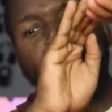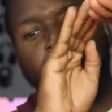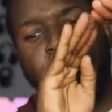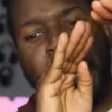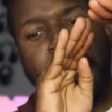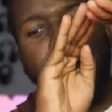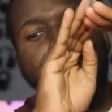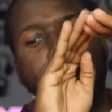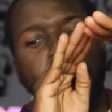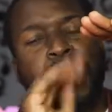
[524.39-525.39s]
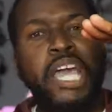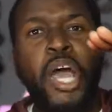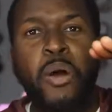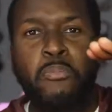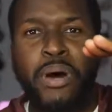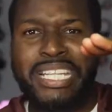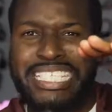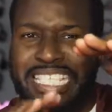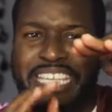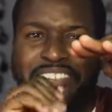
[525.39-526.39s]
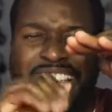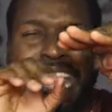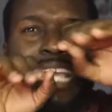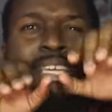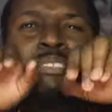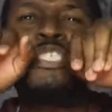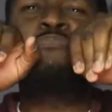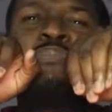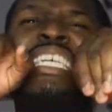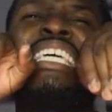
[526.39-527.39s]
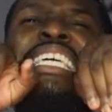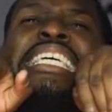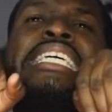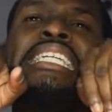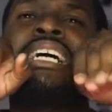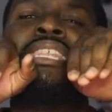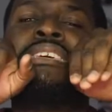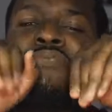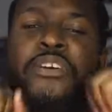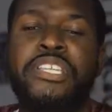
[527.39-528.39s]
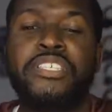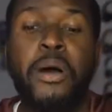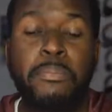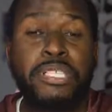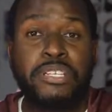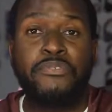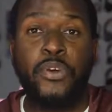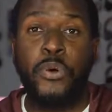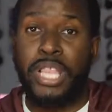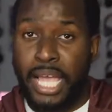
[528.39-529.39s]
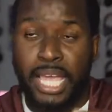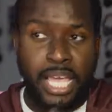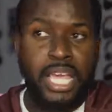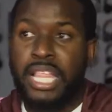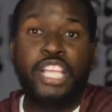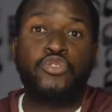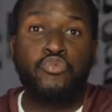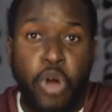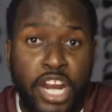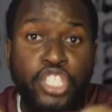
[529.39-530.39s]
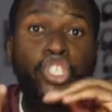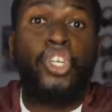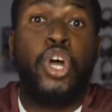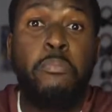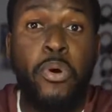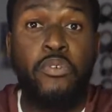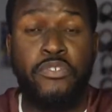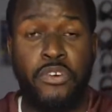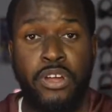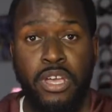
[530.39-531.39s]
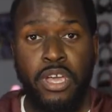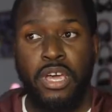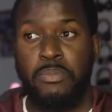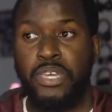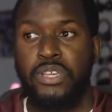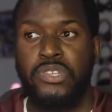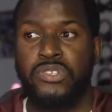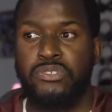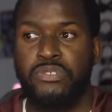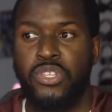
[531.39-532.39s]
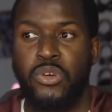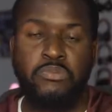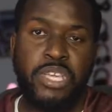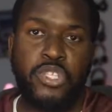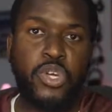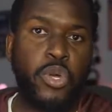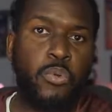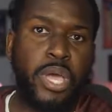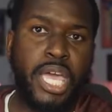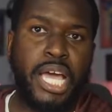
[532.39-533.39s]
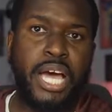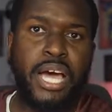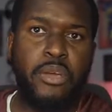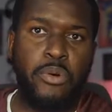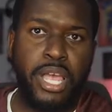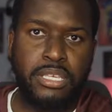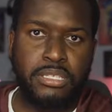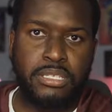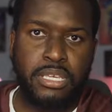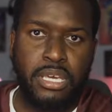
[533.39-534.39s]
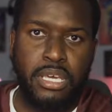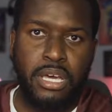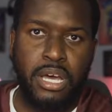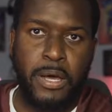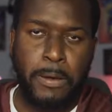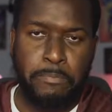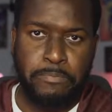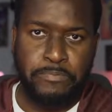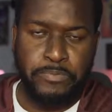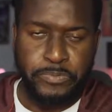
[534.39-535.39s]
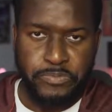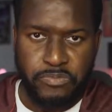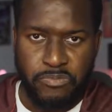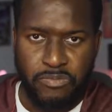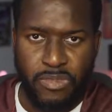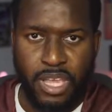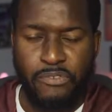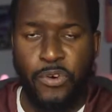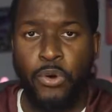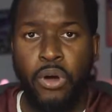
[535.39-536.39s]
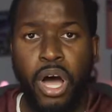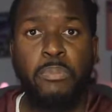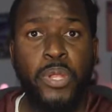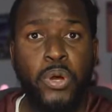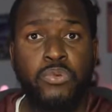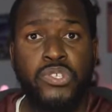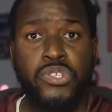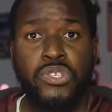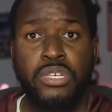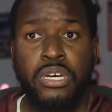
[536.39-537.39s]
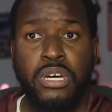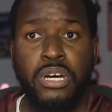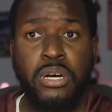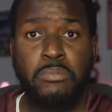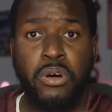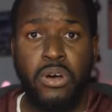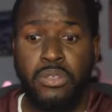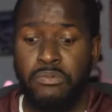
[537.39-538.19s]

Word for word: over that hump, but they're like just peaking at the very top instead of going like, let's run and jump over. Because, you know, they took away high-res um, photo uploads Uh,